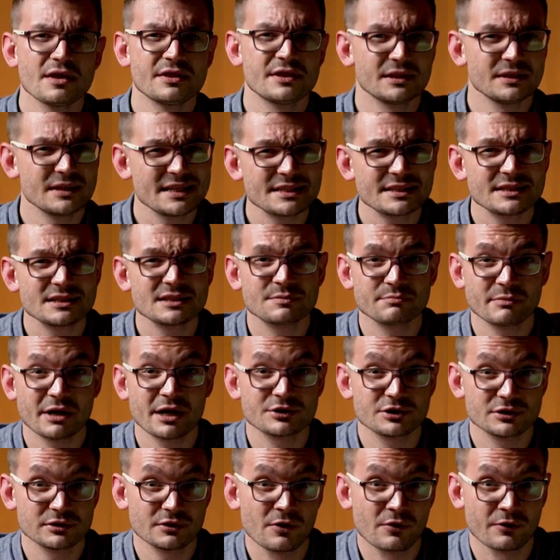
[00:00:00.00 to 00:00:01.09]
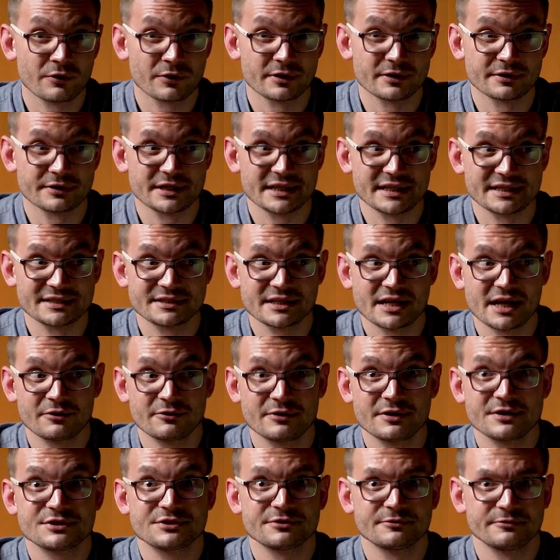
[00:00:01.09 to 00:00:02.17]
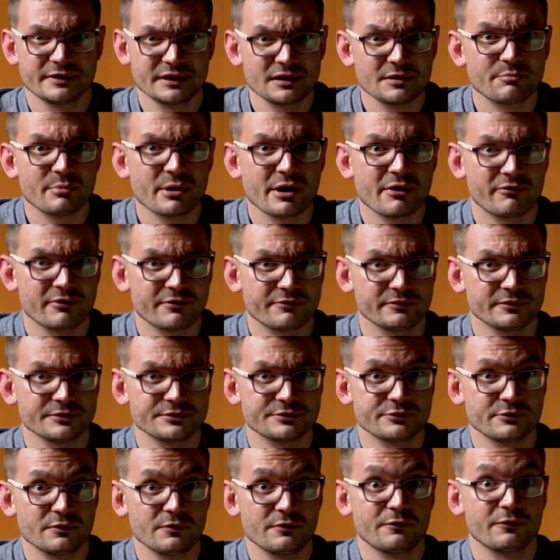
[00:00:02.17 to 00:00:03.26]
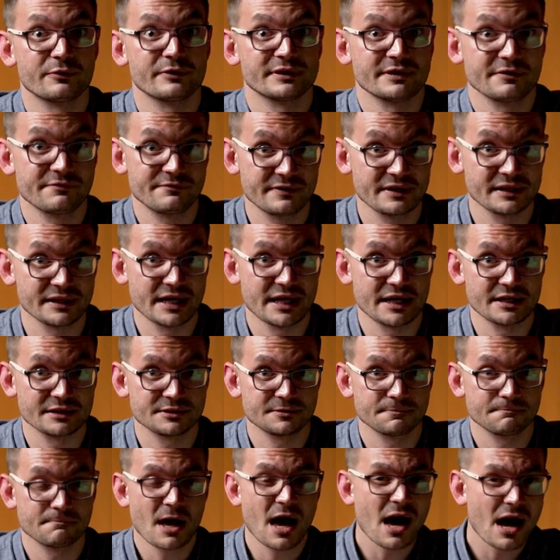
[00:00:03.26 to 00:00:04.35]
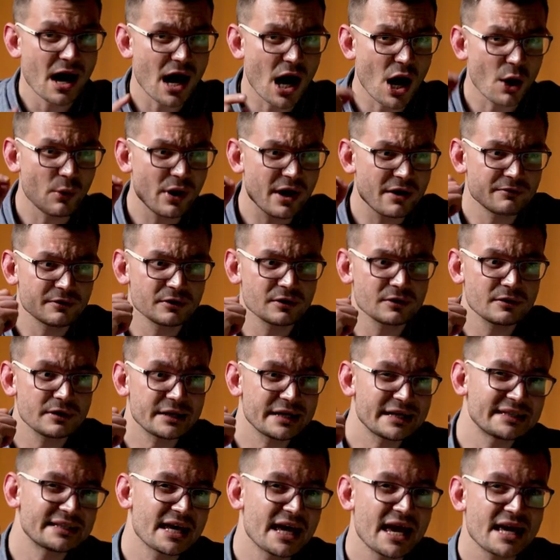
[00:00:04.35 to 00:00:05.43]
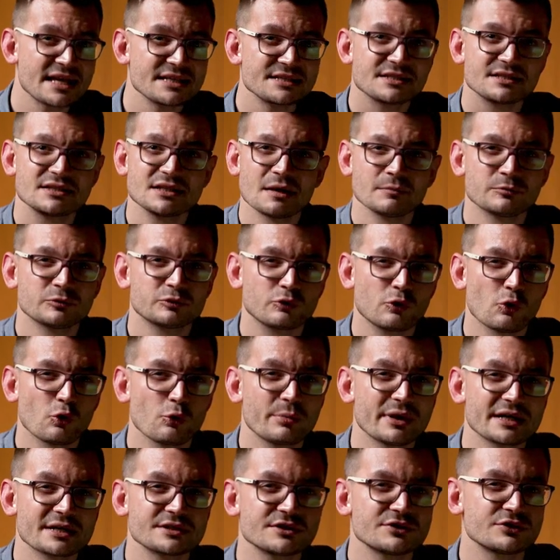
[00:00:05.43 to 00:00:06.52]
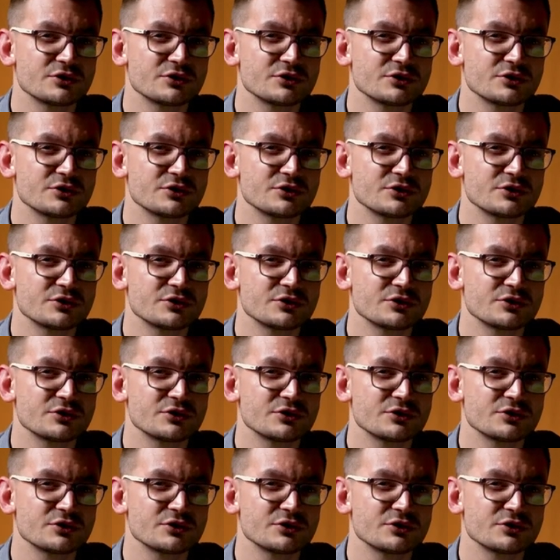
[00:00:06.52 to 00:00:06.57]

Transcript: The list is much longer. Keitaro is a really powerful tool for an affiliate. However, it has some drawbacks